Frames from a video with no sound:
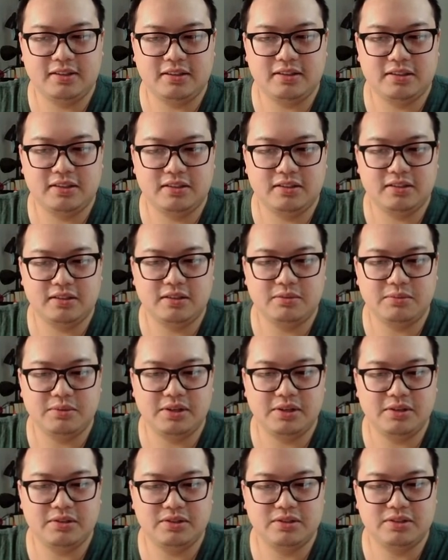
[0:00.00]

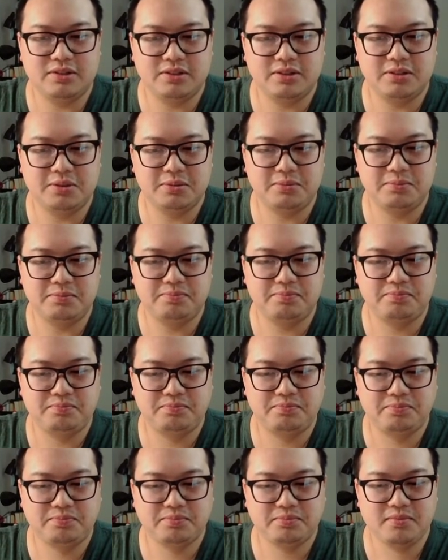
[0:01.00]
something else
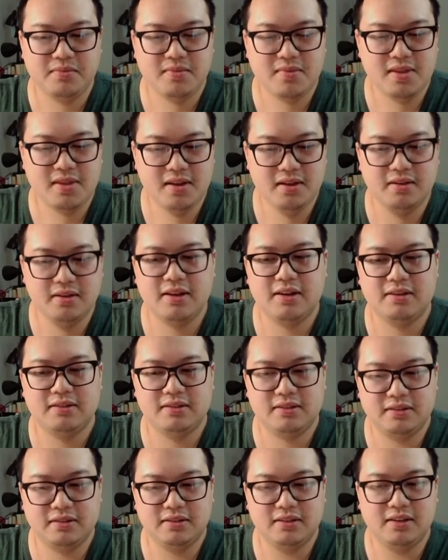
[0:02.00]

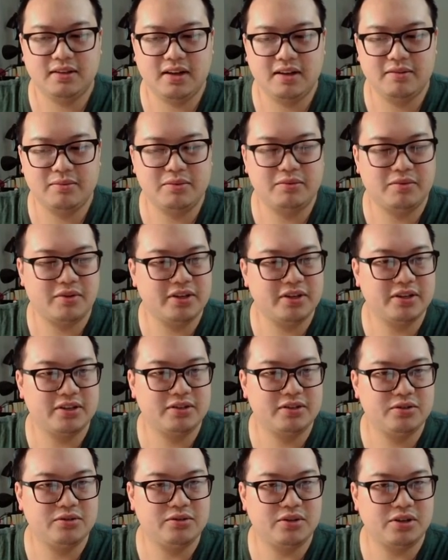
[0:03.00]
that I've been running
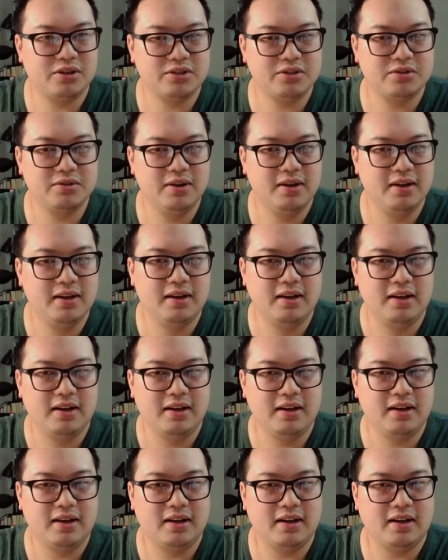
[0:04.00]
into also.
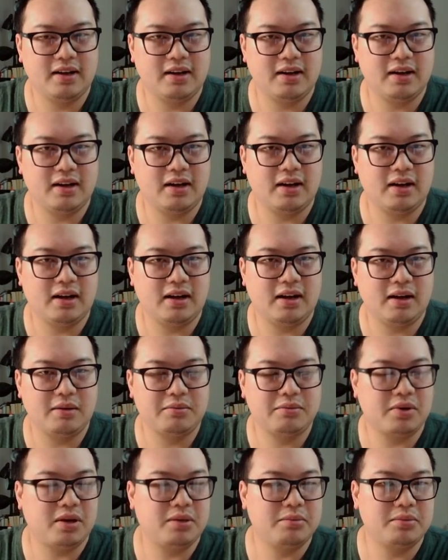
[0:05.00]

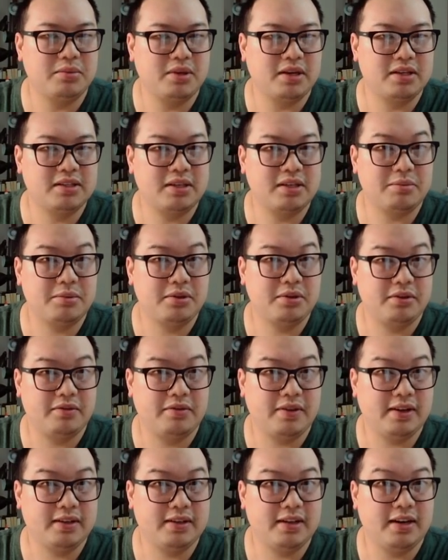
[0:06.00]
I'm accepting the
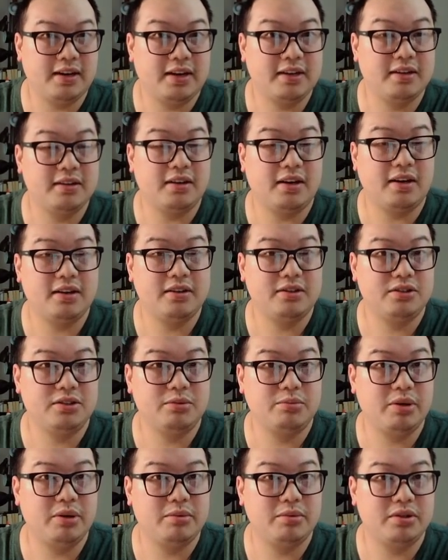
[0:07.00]
fact that I
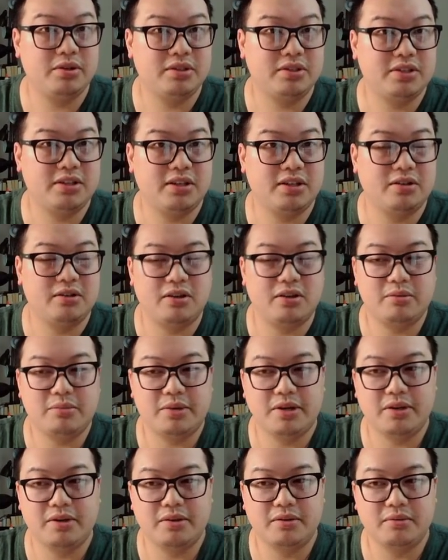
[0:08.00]
should be able to sell all
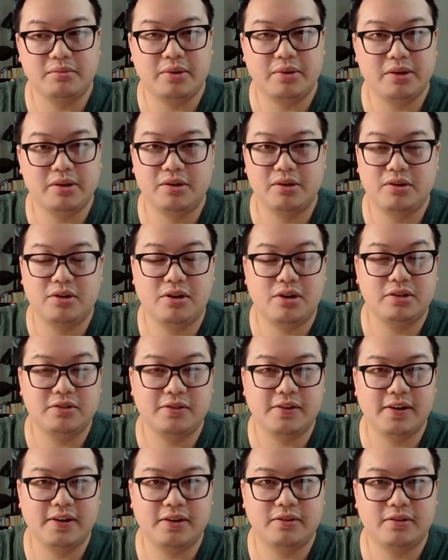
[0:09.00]
my good cards
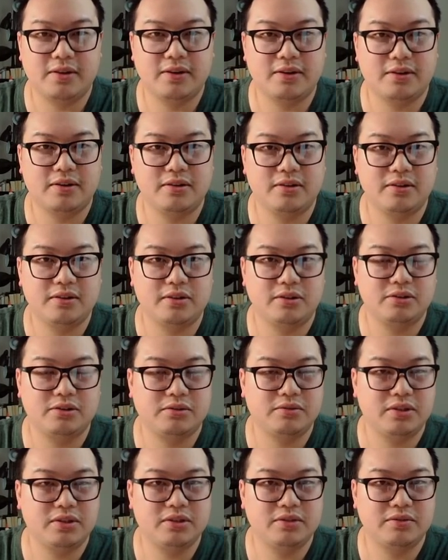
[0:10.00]
right now, like all the
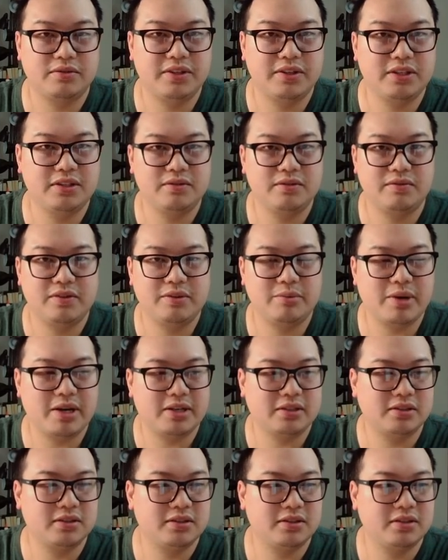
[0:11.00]
ultra rares, Vs, V
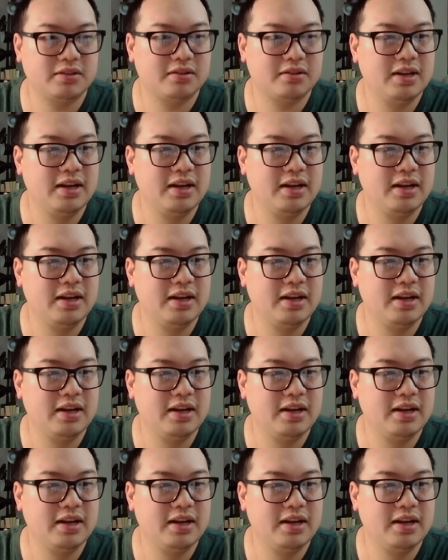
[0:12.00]
Maxes, and